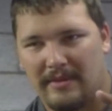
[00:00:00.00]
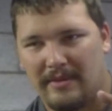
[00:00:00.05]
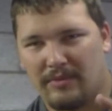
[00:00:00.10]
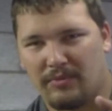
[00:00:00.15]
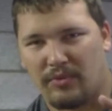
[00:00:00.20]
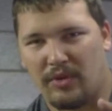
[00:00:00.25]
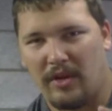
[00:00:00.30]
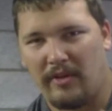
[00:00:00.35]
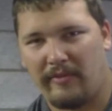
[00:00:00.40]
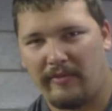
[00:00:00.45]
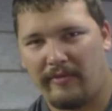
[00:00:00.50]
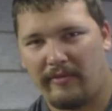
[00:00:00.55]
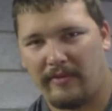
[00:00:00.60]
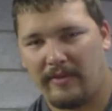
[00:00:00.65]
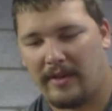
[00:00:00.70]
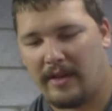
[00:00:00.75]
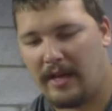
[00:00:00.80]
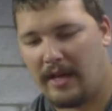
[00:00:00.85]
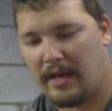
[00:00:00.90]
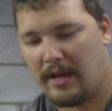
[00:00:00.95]
rough
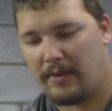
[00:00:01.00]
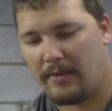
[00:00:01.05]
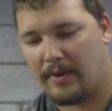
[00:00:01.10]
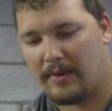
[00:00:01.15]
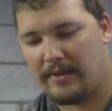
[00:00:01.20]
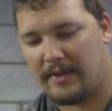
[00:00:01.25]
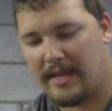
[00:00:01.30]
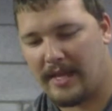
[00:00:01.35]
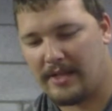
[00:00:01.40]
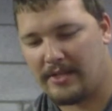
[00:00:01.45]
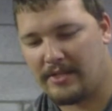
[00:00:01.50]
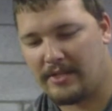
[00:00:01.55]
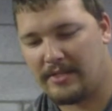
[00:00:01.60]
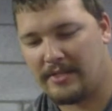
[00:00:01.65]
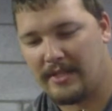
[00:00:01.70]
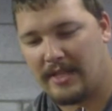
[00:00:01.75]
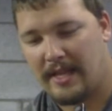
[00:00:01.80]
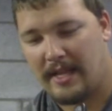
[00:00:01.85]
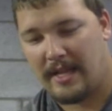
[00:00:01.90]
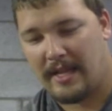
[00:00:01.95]
around the
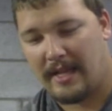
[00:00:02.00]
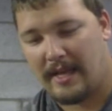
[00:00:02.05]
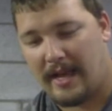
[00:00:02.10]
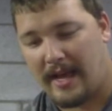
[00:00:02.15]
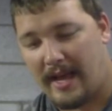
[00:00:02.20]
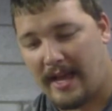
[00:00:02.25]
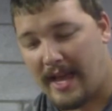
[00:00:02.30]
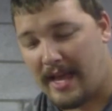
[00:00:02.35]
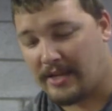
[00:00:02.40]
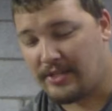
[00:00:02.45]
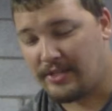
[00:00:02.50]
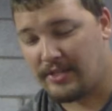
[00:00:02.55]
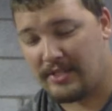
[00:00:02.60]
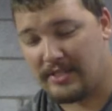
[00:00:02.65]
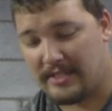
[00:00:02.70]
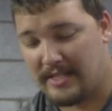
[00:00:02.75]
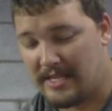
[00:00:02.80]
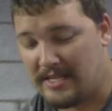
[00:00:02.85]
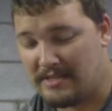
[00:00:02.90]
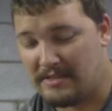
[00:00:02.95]
edges. I actually
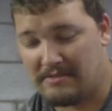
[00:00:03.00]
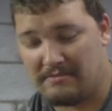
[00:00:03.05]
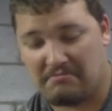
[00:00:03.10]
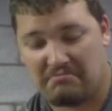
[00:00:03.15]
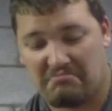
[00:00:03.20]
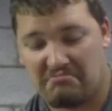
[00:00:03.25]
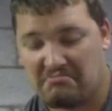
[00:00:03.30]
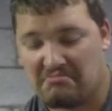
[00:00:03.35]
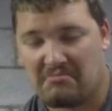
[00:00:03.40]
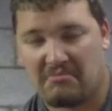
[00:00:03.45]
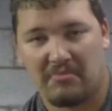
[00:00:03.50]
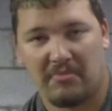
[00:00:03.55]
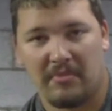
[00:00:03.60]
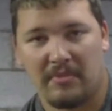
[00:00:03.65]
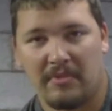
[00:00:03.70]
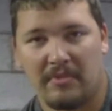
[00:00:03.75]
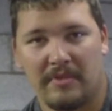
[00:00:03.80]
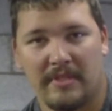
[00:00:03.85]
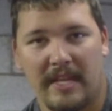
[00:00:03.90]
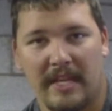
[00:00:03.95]
didn't
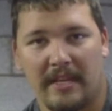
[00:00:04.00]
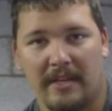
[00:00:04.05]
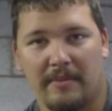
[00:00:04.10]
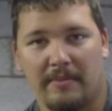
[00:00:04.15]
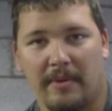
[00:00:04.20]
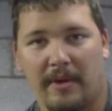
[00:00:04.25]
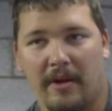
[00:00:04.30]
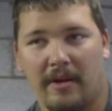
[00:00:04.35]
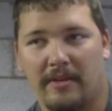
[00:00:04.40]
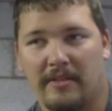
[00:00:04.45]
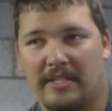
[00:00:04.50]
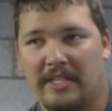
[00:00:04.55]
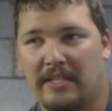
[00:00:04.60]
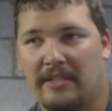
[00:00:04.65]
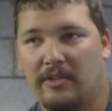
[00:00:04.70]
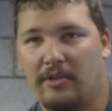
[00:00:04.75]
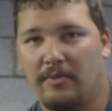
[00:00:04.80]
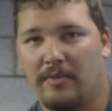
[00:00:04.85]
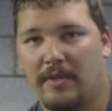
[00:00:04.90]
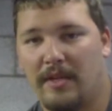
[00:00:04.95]
take it apart, didn't
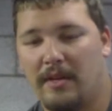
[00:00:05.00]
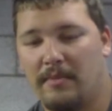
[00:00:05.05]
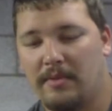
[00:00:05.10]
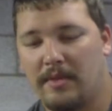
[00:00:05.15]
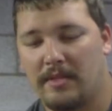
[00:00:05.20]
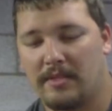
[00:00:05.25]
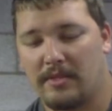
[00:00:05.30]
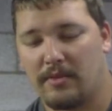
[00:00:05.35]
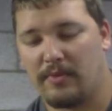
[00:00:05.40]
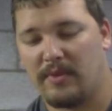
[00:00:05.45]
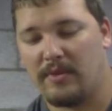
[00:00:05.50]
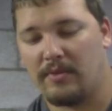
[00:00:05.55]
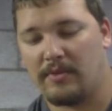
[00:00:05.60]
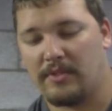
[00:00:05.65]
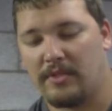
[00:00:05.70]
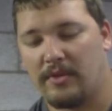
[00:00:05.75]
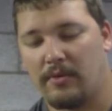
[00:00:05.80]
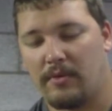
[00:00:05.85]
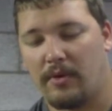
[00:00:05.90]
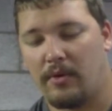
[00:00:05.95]
lube it up because the reel is
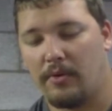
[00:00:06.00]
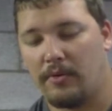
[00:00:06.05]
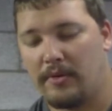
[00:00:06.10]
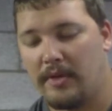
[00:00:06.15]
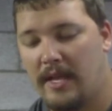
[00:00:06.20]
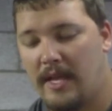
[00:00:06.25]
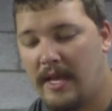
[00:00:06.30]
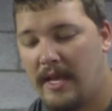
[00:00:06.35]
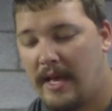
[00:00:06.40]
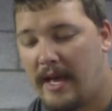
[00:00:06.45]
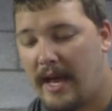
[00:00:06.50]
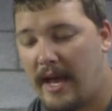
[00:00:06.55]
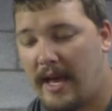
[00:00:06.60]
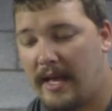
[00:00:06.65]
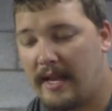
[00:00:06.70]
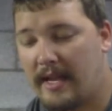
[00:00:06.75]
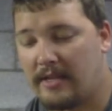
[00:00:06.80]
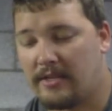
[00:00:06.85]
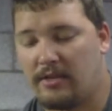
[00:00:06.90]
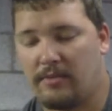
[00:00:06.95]
so old. I
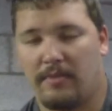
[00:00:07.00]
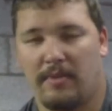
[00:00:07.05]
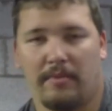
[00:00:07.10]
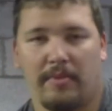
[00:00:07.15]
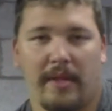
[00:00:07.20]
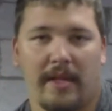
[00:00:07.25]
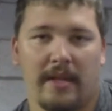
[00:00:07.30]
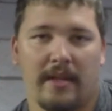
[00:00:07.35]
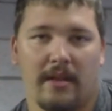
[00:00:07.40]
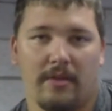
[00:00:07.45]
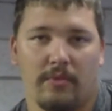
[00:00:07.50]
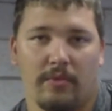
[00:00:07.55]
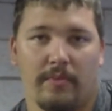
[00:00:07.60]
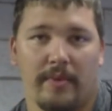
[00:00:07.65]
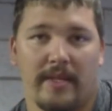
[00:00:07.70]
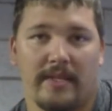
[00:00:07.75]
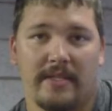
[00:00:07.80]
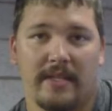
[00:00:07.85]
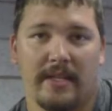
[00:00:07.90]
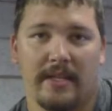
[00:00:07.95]
had actually been planning on
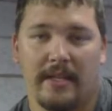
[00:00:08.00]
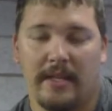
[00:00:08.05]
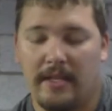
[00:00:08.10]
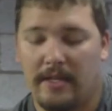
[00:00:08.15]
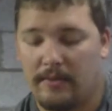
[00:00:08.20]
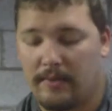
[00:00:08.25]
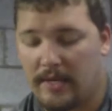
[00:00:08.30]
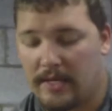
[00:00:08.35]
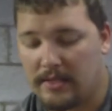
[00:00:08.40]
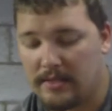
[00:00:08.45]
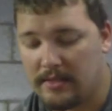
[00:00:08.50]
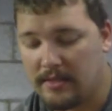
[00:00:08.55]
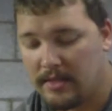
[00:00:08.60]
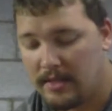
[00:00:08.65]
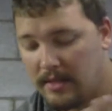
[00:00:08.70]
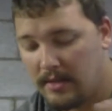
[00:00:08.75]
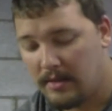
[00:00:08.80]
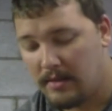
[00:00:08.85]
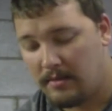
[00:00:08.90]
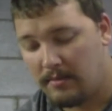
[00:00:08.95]
replacing it anyways,
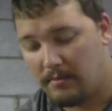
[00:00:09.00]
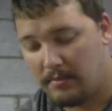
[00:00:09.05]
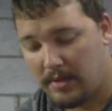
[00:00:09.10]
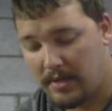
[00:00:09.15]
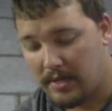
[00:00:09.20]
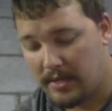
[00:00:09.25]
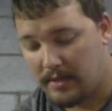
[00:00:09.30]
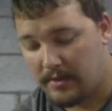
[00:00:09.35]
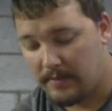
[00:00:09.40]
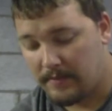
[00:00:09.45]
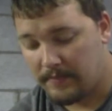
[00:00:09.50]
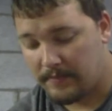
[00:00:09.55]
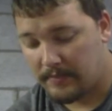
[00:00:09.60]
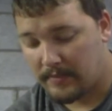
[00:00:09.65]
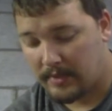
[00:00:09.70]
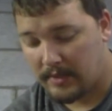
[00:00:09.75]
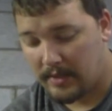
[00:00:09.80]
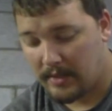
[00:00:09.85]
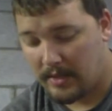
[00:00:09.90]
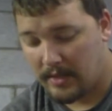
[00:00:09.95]
but
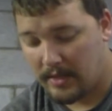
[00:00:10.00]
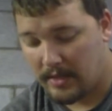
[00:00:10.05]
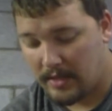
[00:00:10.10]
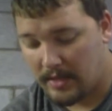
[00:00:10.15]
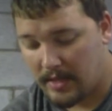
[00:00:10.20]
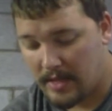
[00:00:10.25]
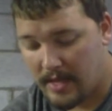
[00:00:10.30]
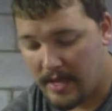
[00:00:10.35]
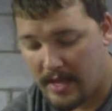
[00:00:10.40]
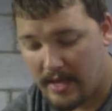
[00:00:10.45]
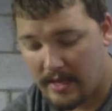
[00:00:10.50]
it